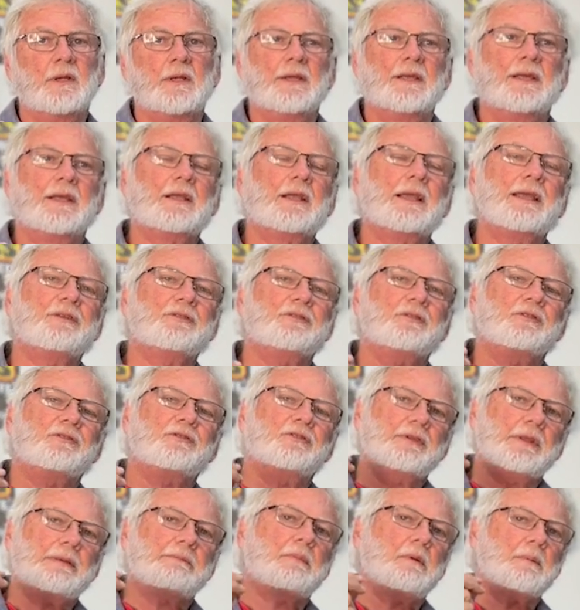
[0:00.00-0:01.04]
It takes the
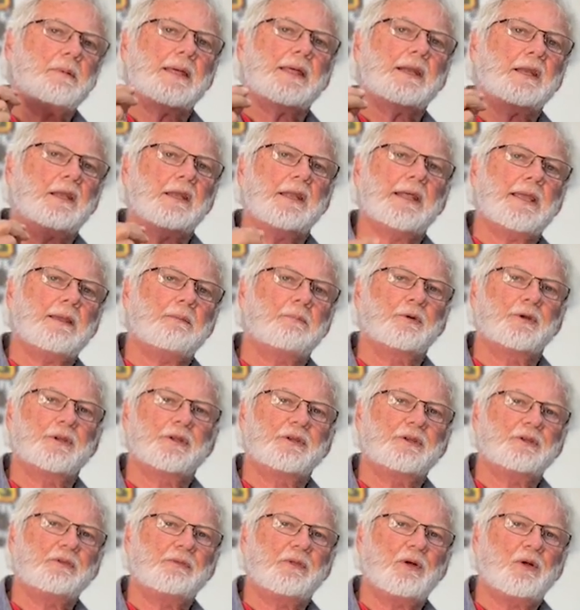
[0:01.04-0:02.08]
same amount of labor to
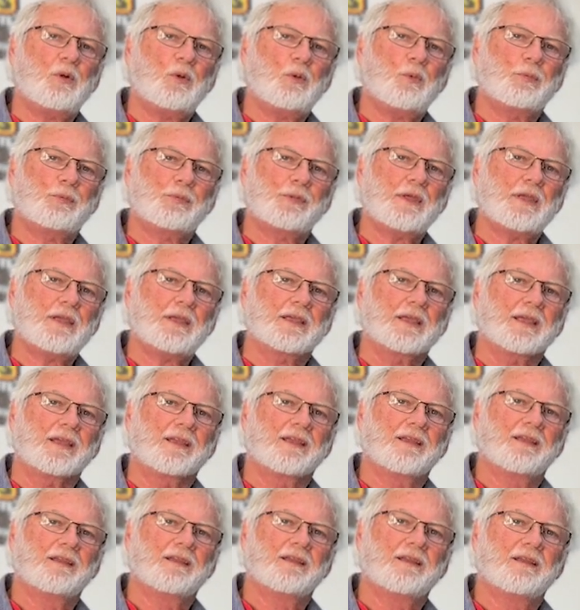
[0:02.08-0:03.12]
do the whole thing.
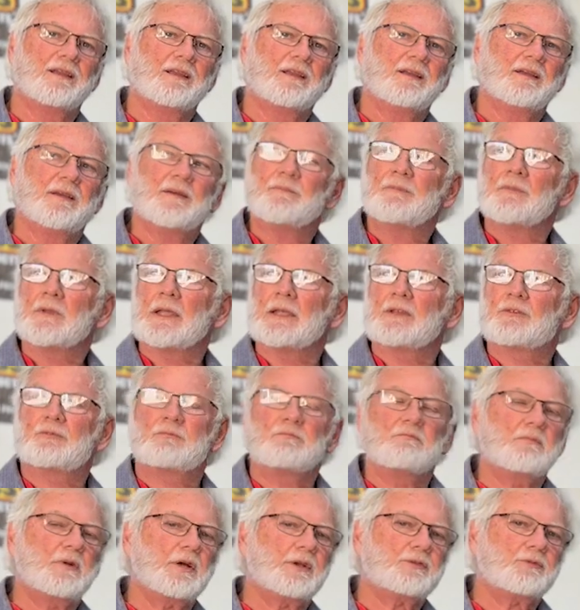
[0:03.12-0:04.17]
It's
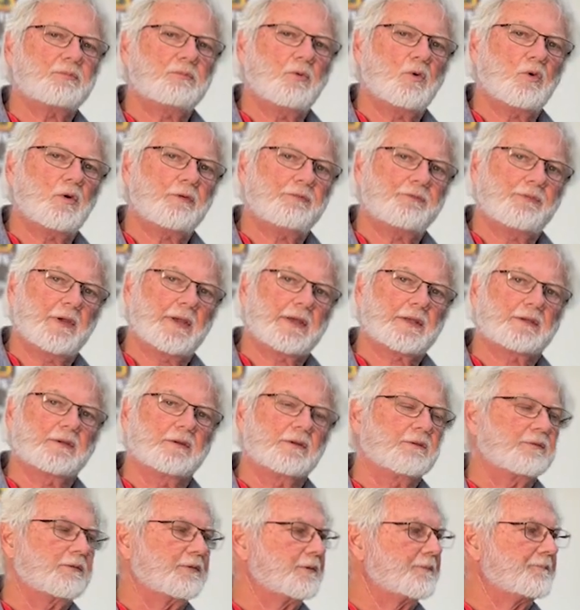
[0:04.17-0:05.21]
much more
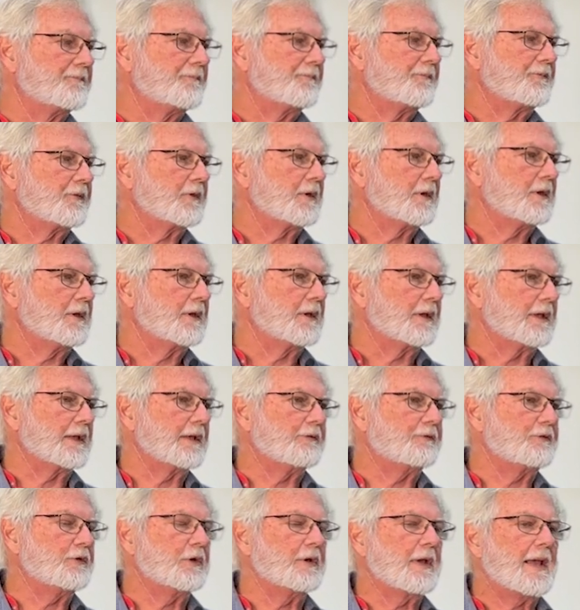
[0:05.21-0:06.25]
effective
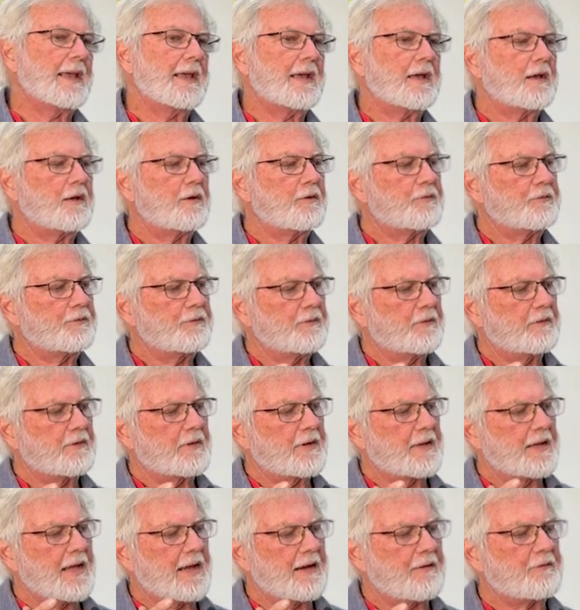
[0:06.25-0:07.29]
if you have
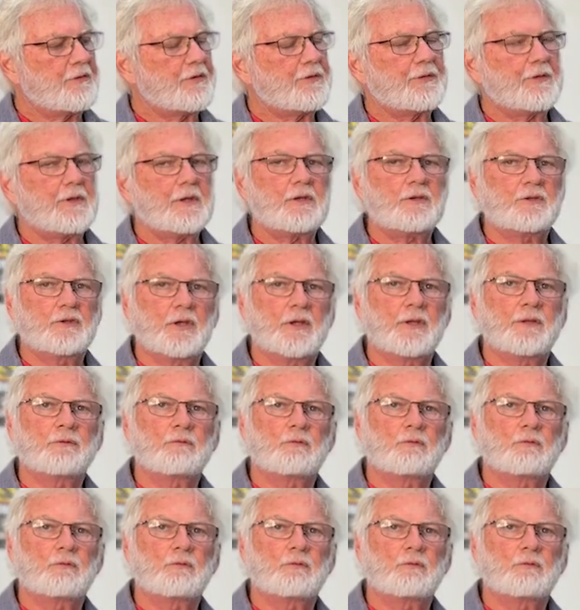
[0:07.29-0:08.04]
everything done